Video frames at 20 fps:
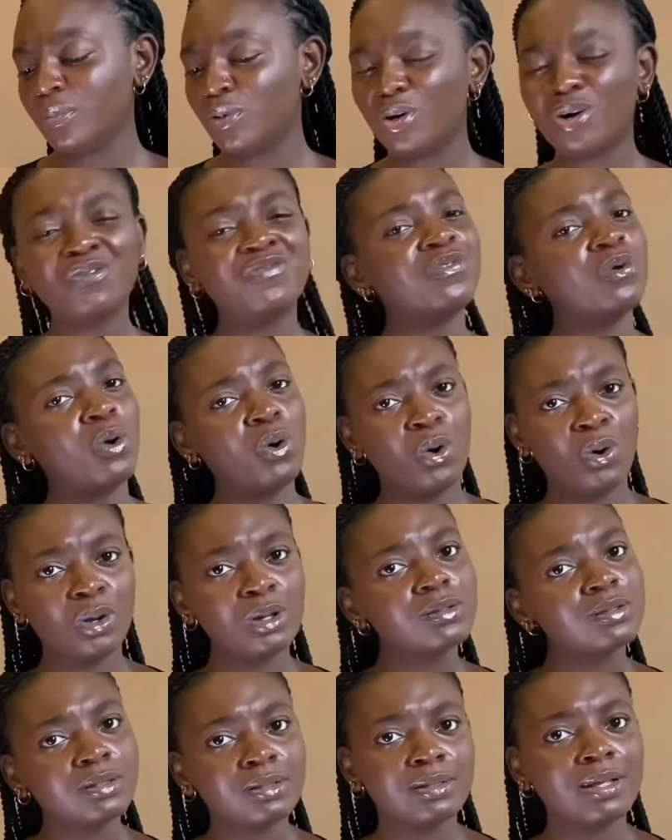Of
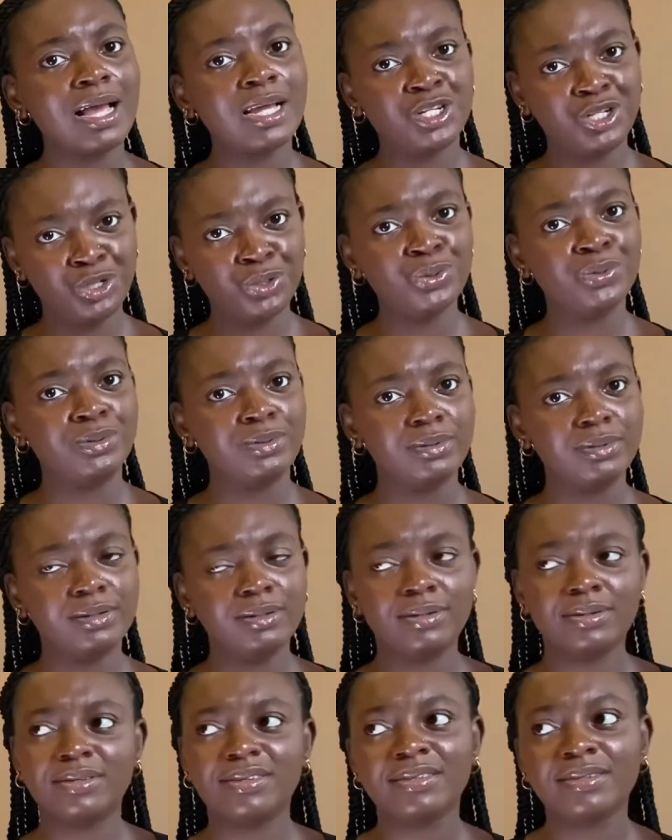course I do.
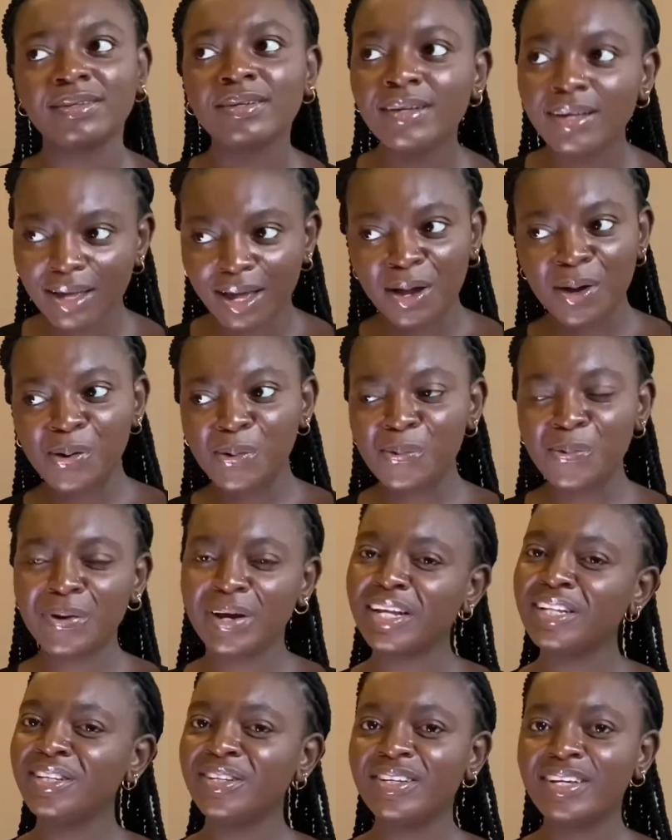
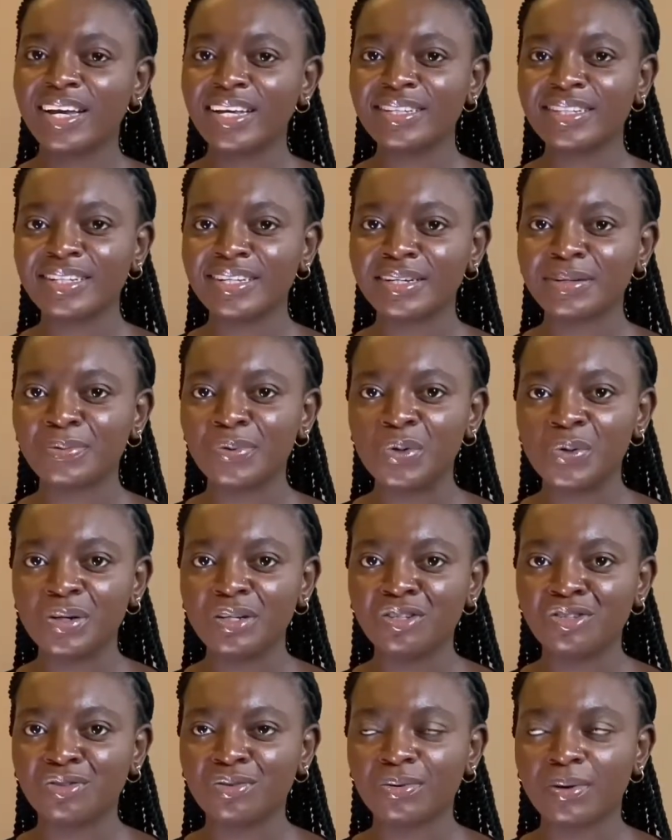Where do you guys think I'm
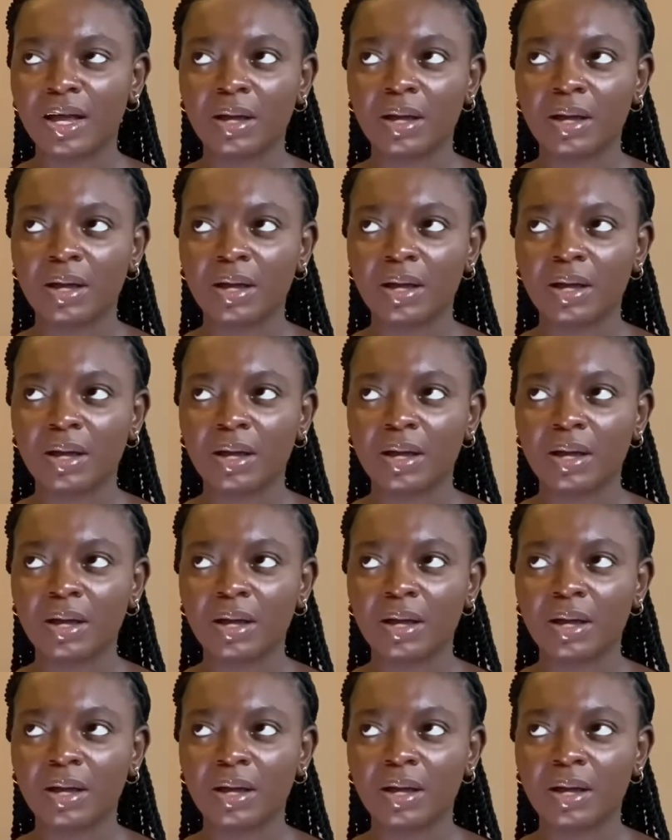going to?